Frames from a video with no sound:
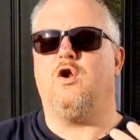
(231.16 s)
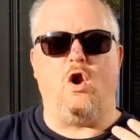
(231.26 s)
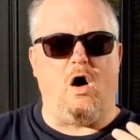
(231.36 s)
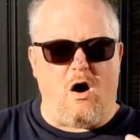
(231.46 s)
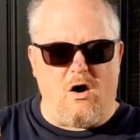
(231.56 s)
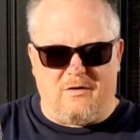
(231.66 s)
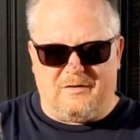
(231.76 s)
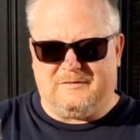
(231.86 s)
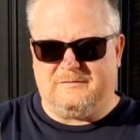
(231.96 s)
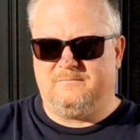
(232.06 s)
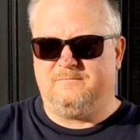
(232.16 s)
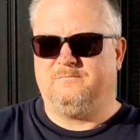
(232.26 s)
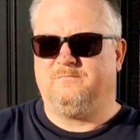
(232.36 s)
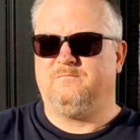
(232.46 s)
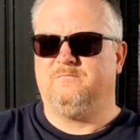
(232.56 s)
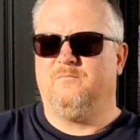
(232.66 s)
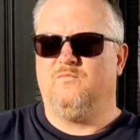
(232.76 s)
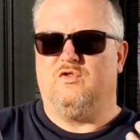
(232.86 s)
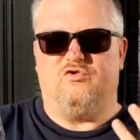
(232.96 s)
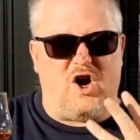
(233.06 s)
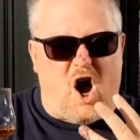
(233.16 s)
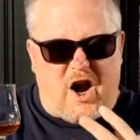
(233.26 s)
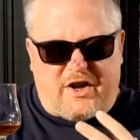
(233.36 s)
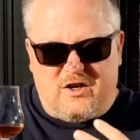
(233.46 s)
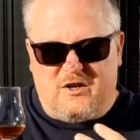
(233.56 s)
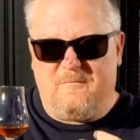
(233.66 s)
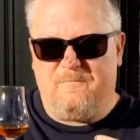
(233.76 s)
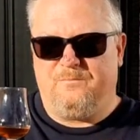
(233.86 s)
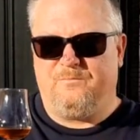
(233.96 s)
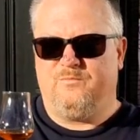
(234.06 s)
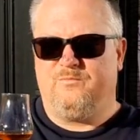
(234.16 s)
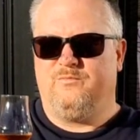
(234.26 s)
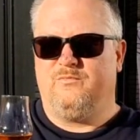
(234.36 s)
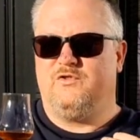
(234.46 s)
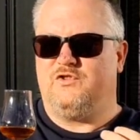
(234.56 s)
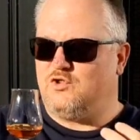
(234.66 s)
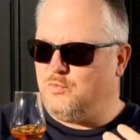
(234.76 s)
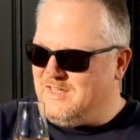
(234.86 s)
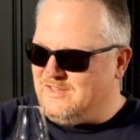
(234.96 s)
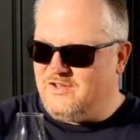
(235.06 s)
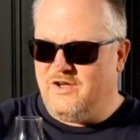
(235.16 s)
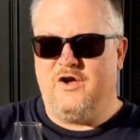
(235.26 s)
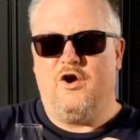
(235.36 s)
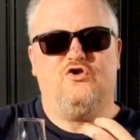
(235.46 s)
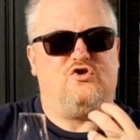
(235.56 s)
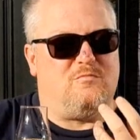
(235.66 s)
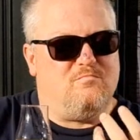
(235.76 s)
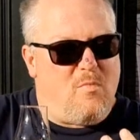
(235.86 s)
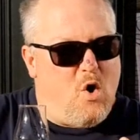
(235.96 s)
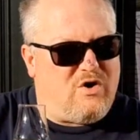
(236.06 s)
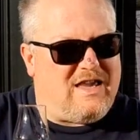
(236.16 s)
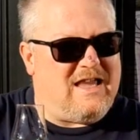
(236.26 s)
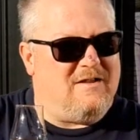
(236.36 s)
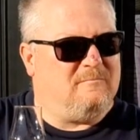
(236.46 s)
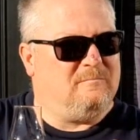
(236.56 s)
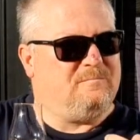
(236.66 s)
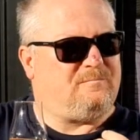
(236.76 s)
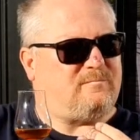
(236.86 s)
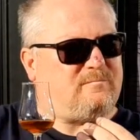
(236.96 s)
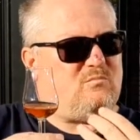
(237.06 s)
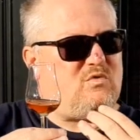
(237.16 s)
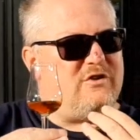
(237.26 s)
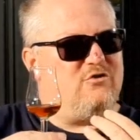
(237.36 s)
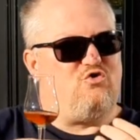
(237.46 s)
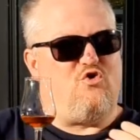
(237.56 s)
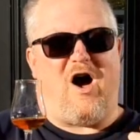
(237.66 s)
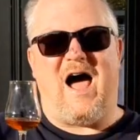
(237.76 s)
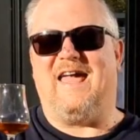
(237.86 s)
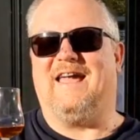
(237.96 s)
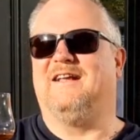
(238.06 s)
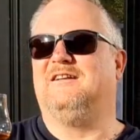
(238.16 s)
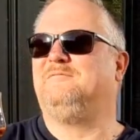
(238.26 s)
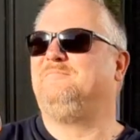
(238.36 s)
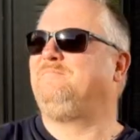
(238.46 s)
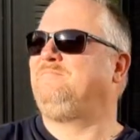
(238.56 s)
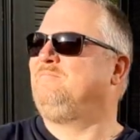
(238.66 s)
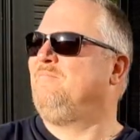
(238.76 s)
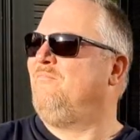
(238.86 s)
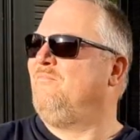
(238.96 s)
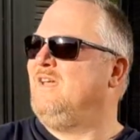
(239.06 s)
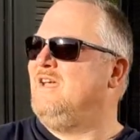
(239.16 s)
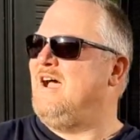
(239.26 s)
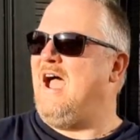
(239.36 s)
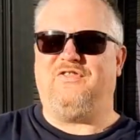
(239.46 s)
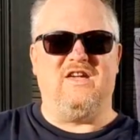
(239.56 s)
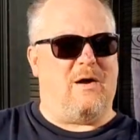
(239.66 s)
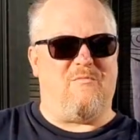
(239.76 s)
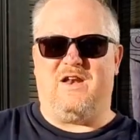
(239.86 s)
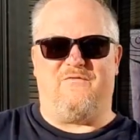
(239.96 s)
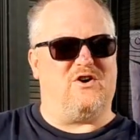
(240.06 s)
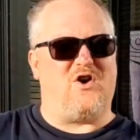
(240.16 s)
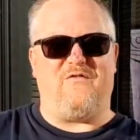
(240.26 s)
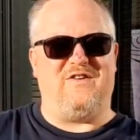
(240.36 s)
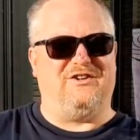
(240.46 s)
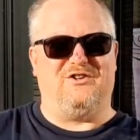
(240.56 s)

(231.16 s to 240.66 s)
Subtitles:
Long, dark, sweet, smoky, drying. I think I'm ready for coffee and